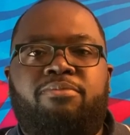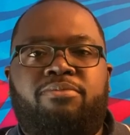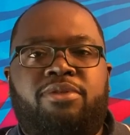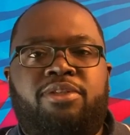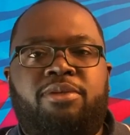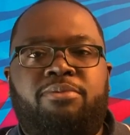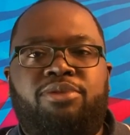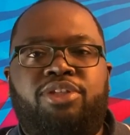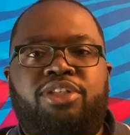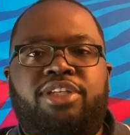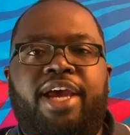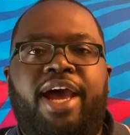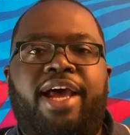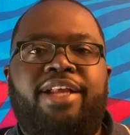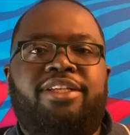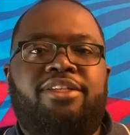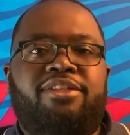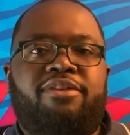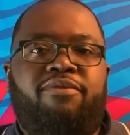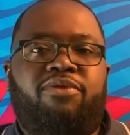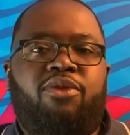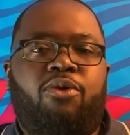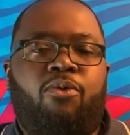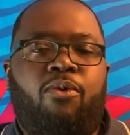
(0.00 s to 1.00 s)
some
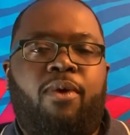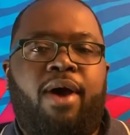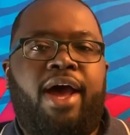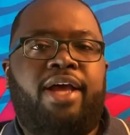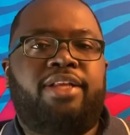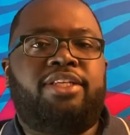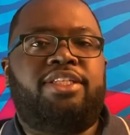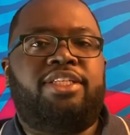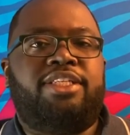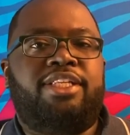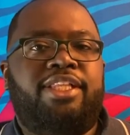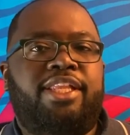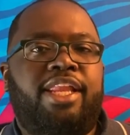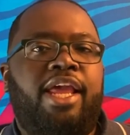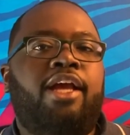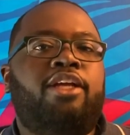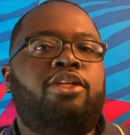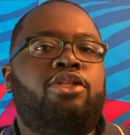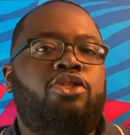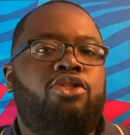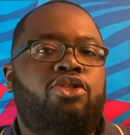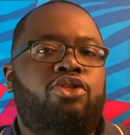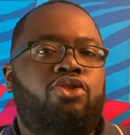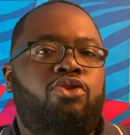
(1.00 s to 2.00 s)
shots of the watch
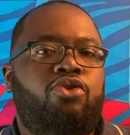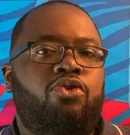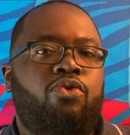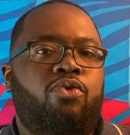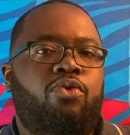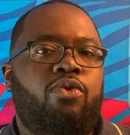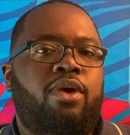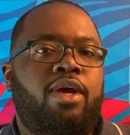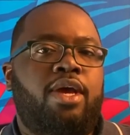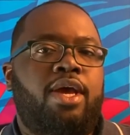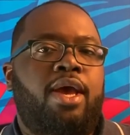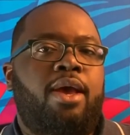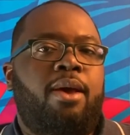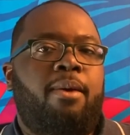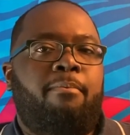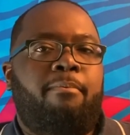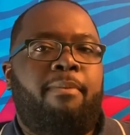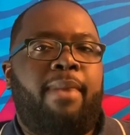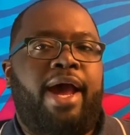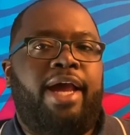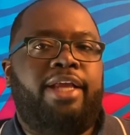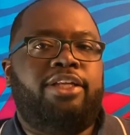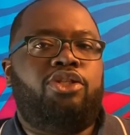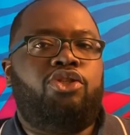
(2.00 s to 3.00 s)
next to
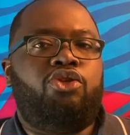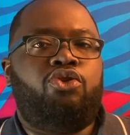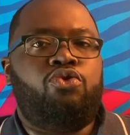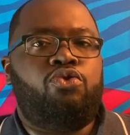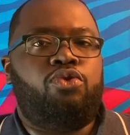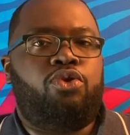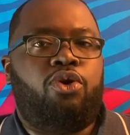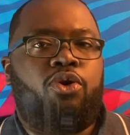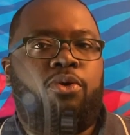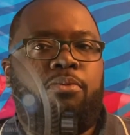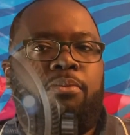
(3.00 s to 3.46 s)
my Tudor